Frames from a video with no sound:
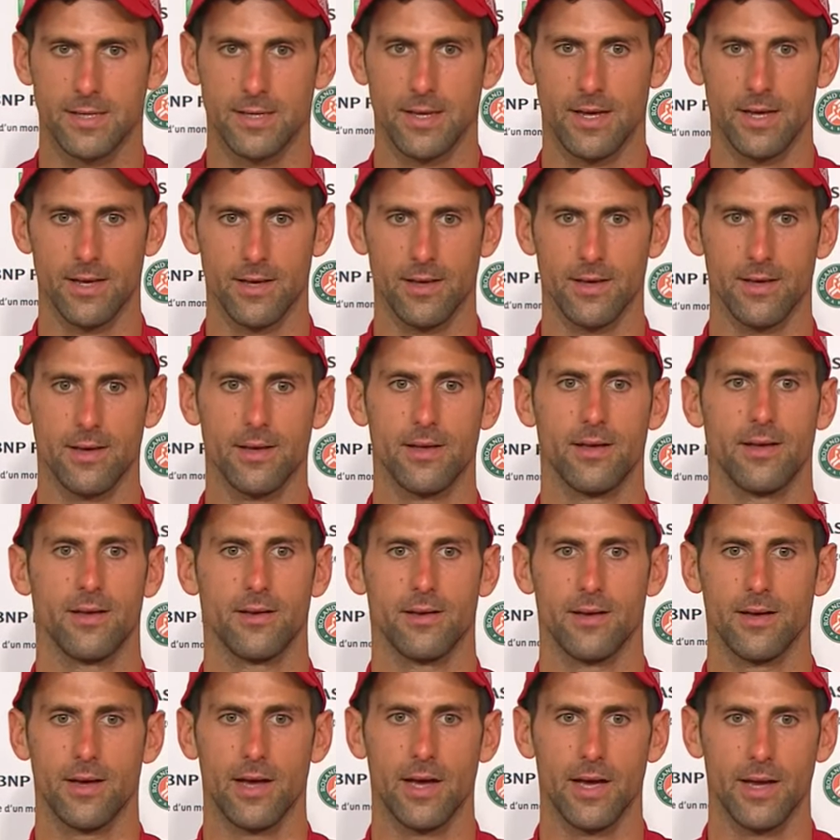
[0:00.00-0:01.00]
and
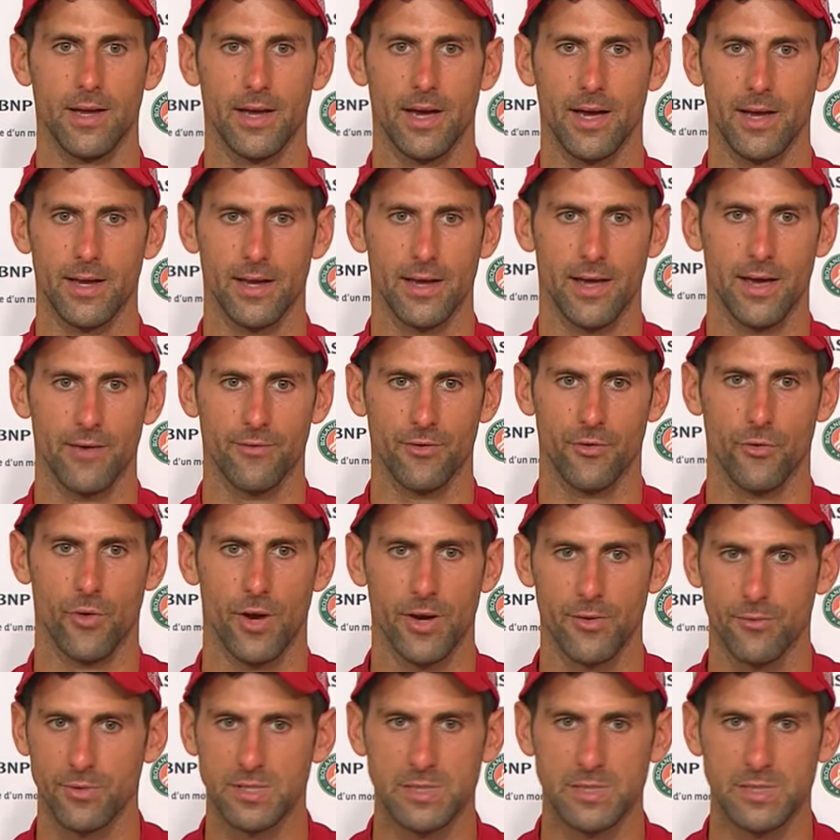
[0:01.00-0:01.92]
I have great